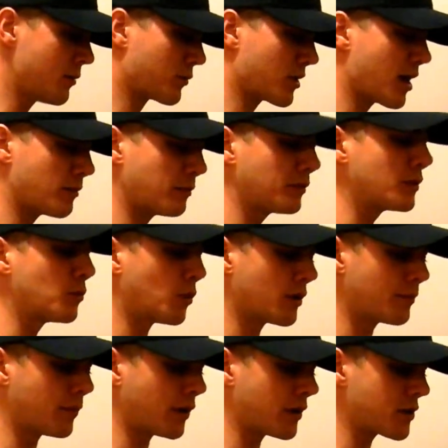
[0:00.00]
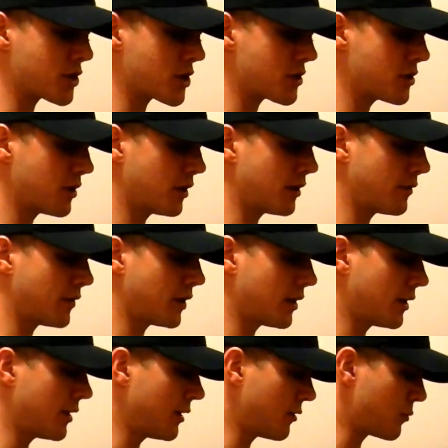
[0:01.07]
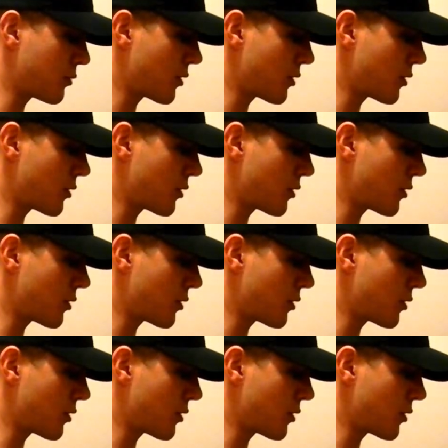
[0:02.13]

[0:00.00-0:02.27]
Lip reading: probably one bunch of